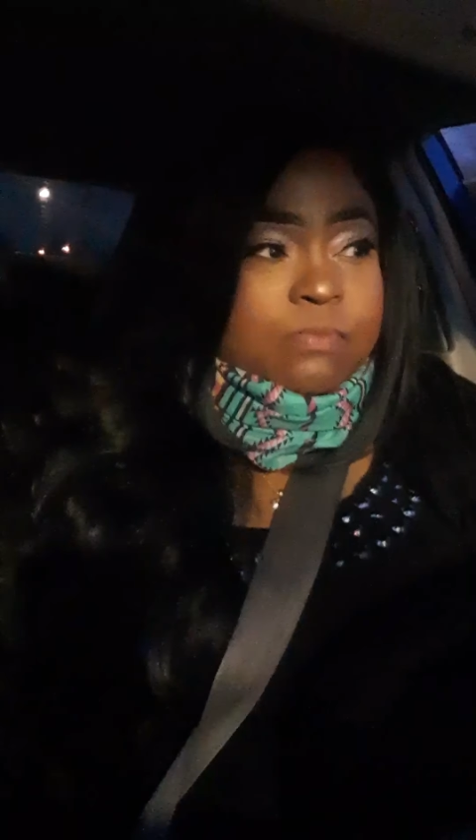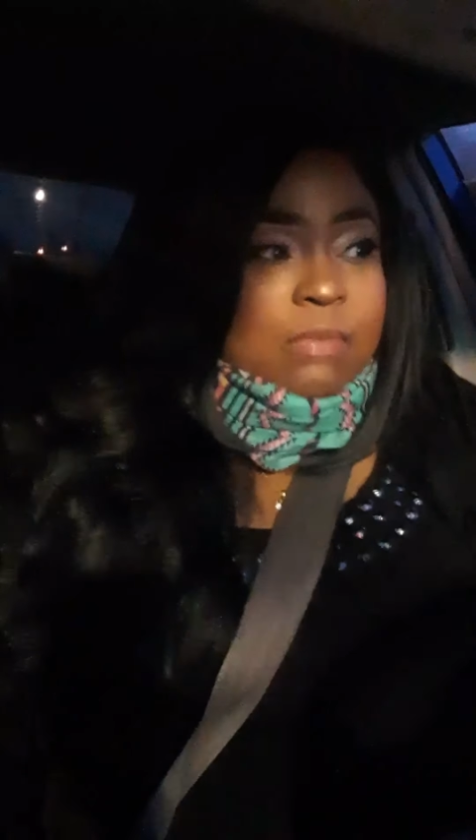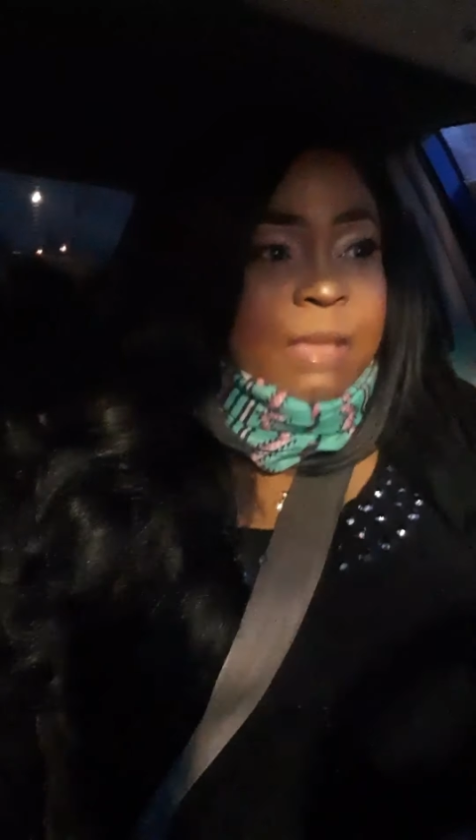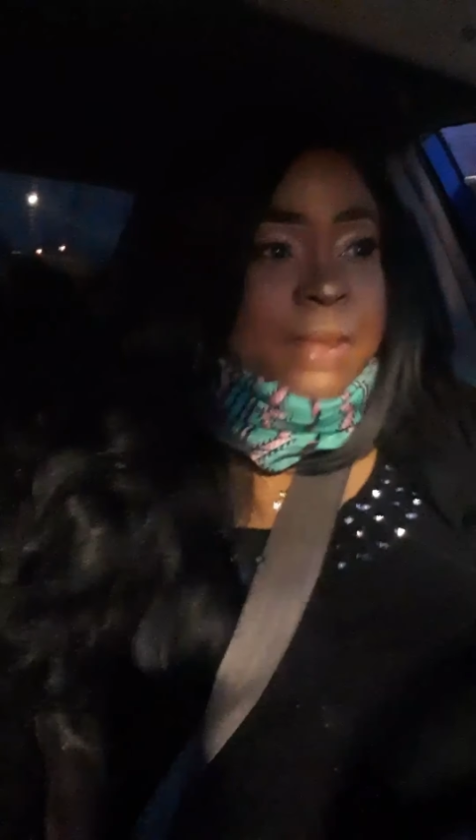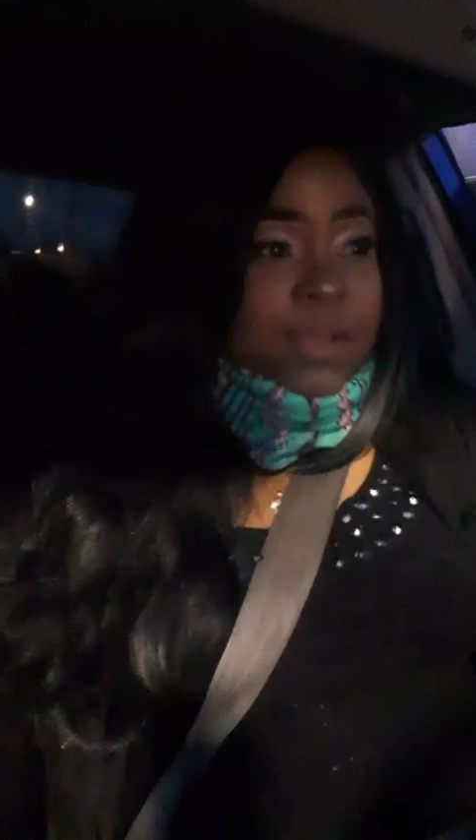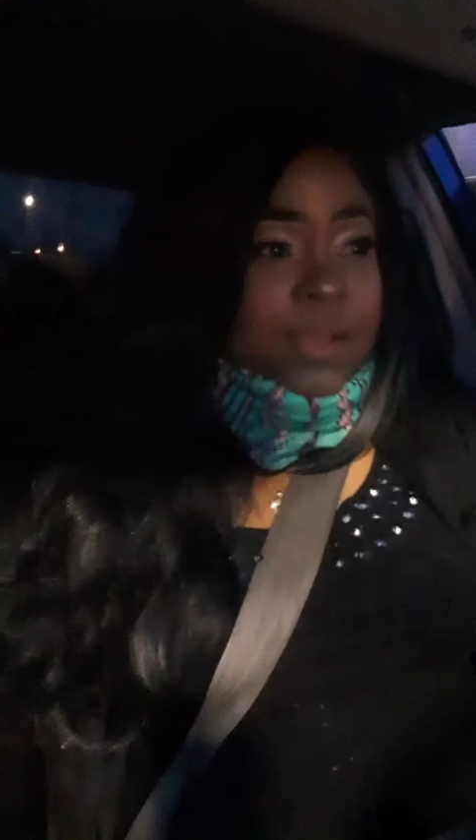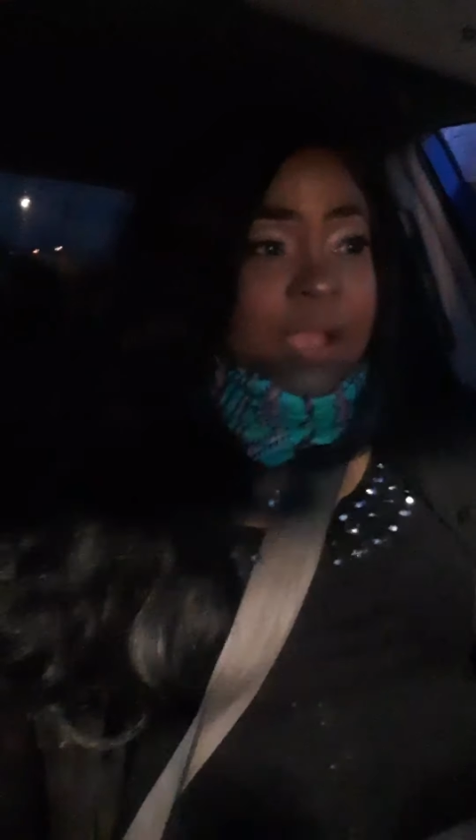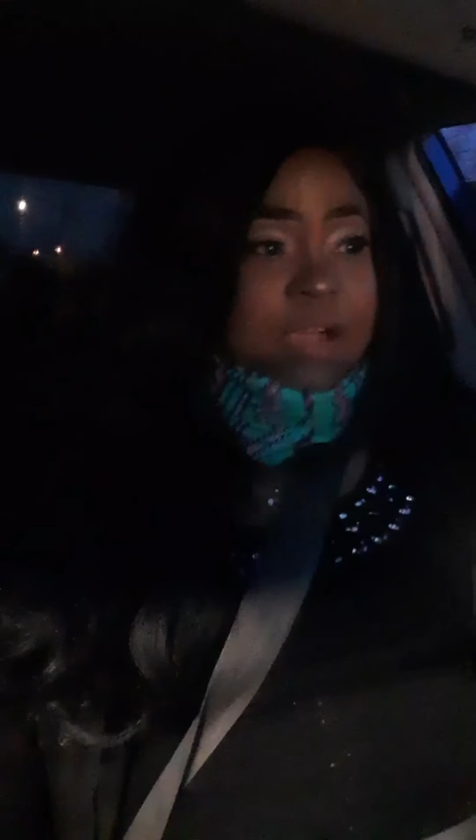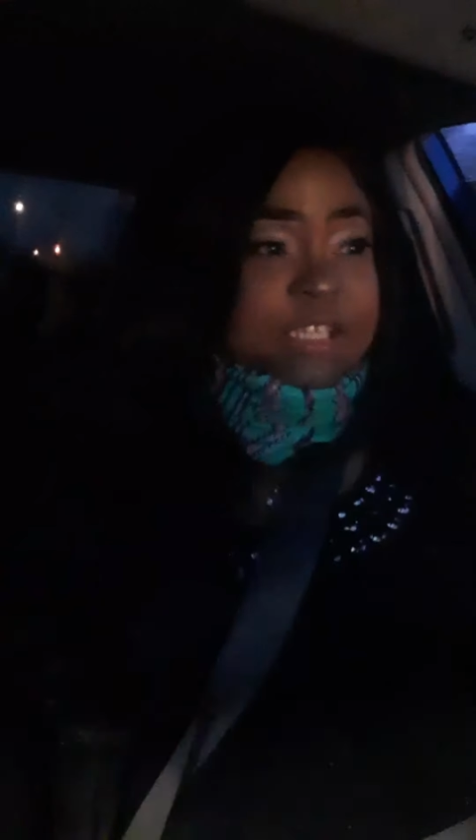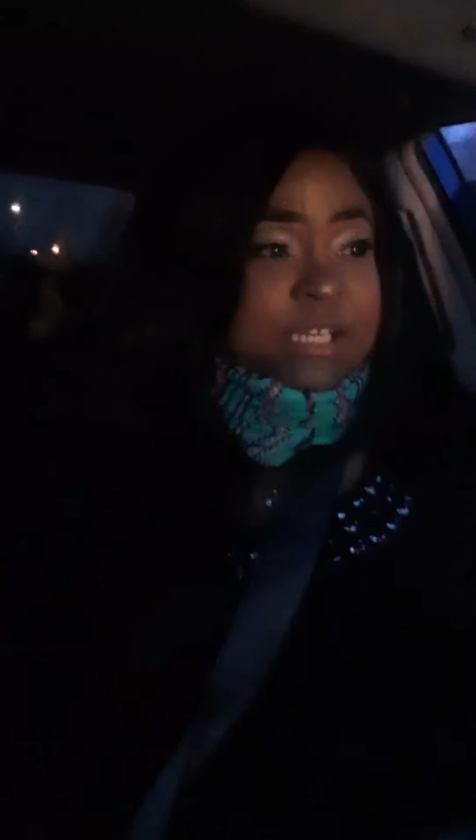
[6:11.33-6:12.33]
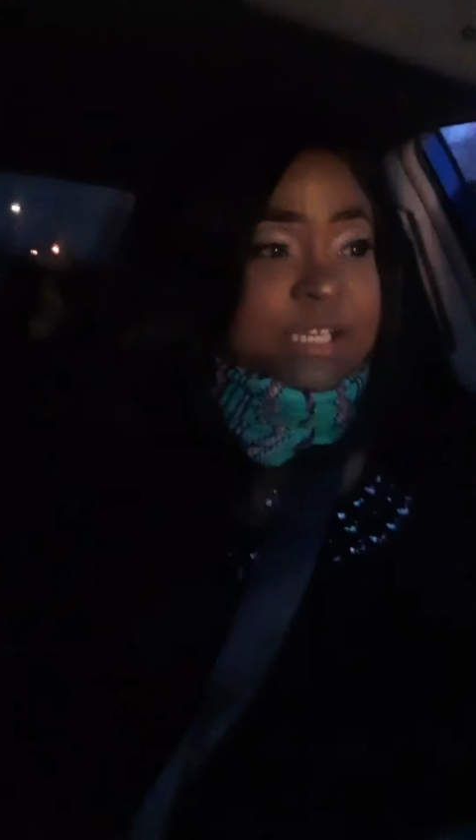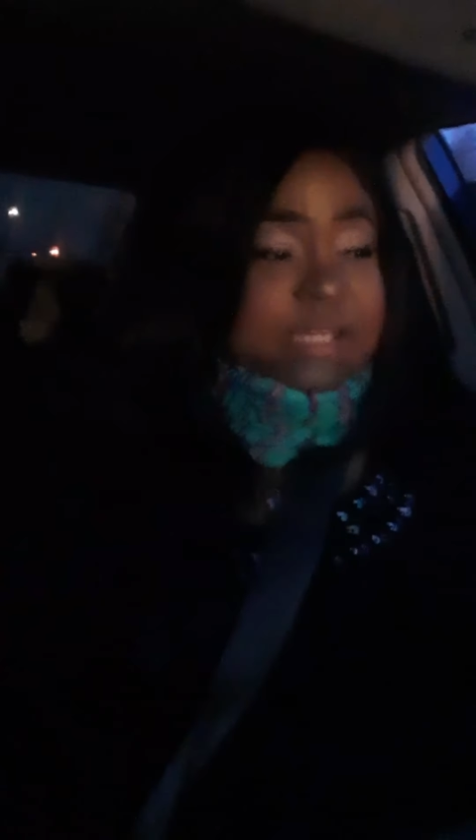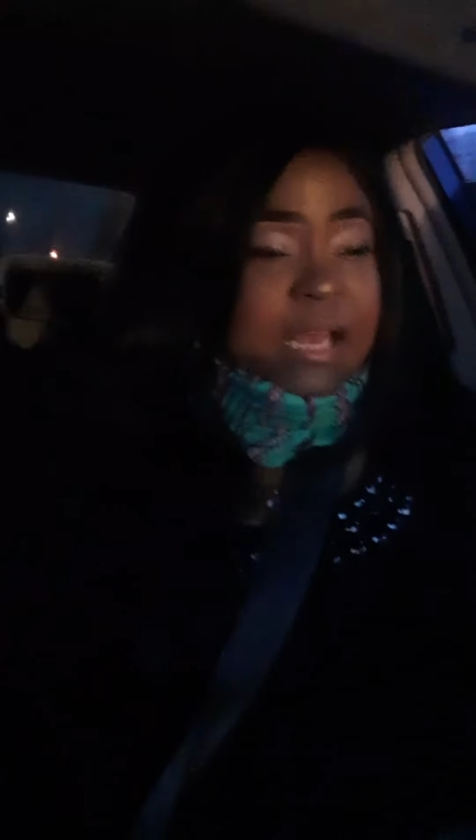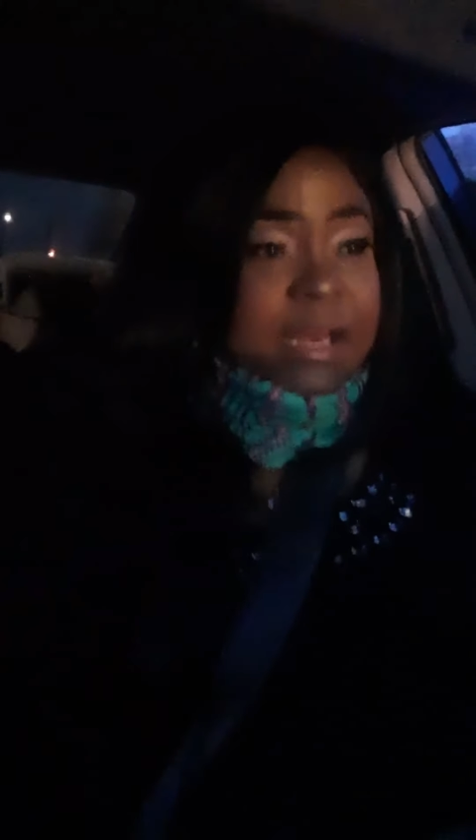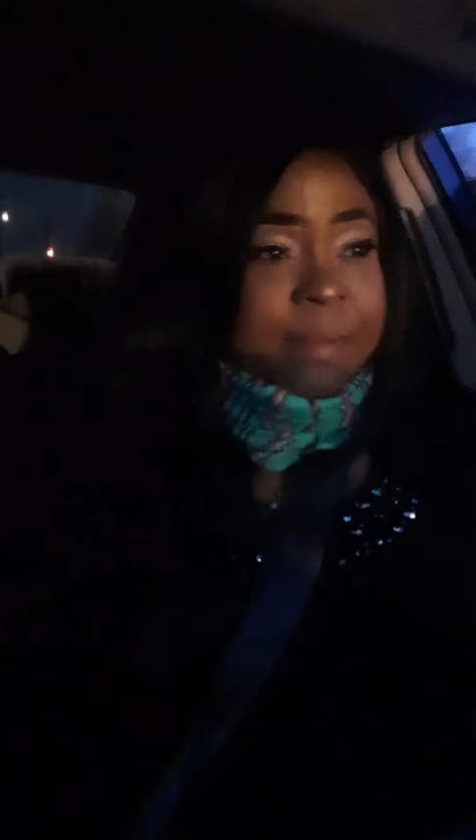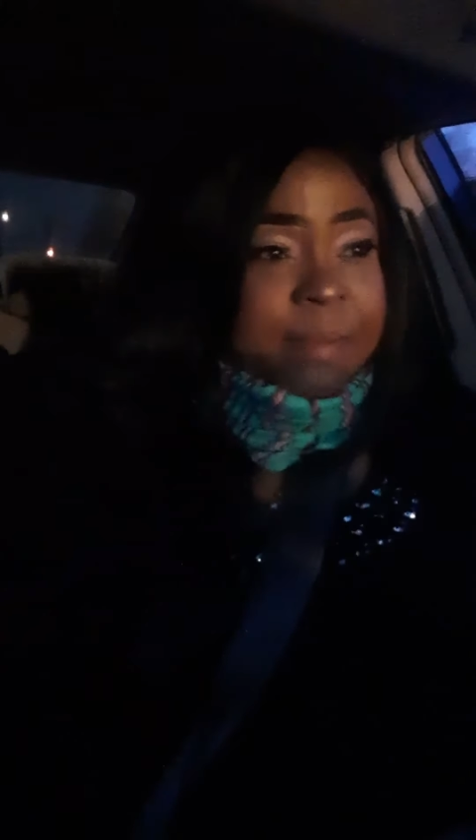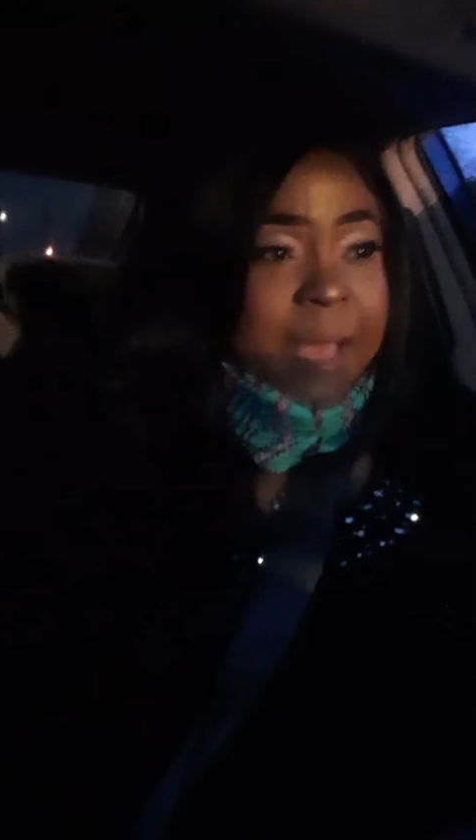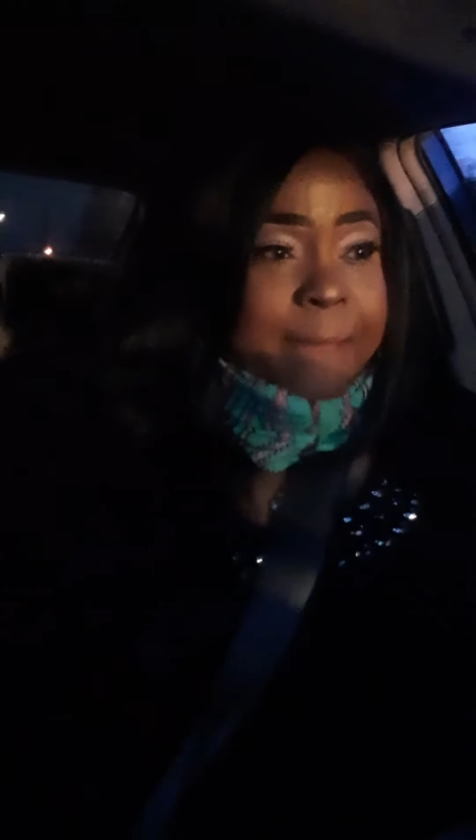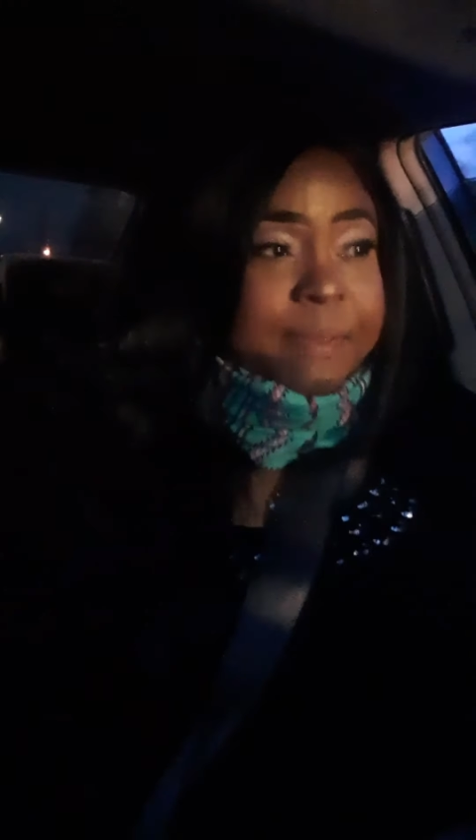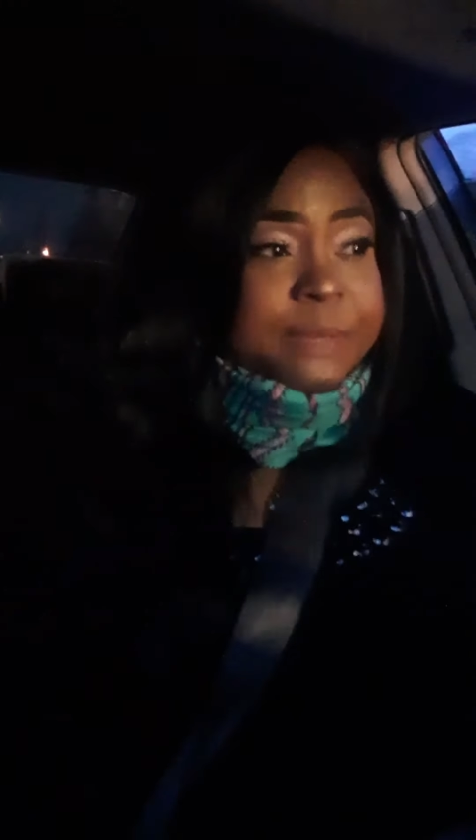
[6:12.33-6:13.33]
I'm like, okay, her shit's selling and
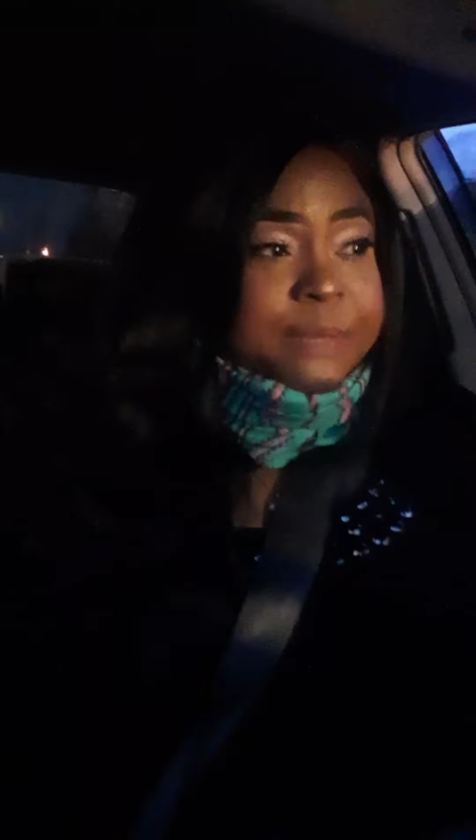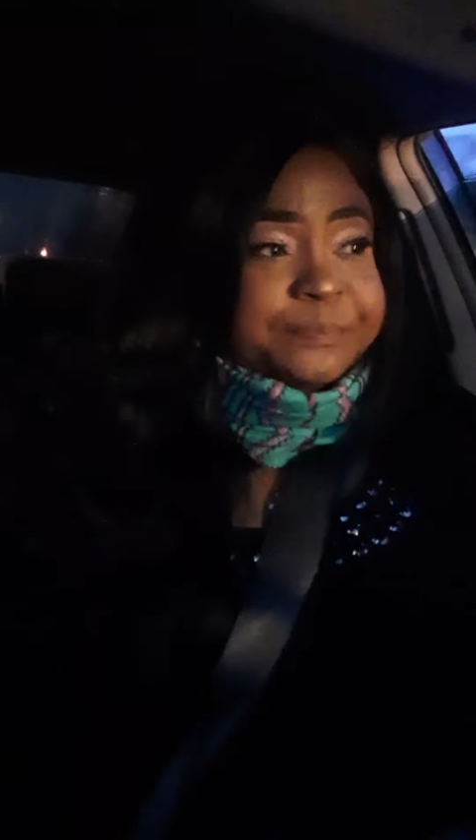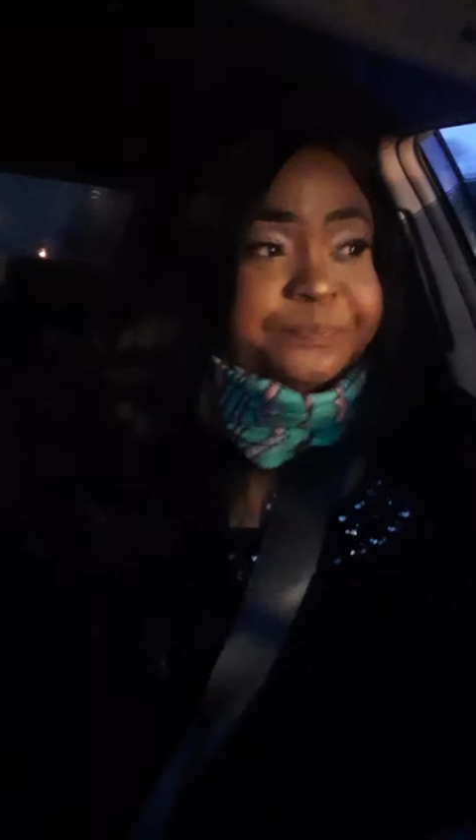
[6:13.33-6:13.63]
popping.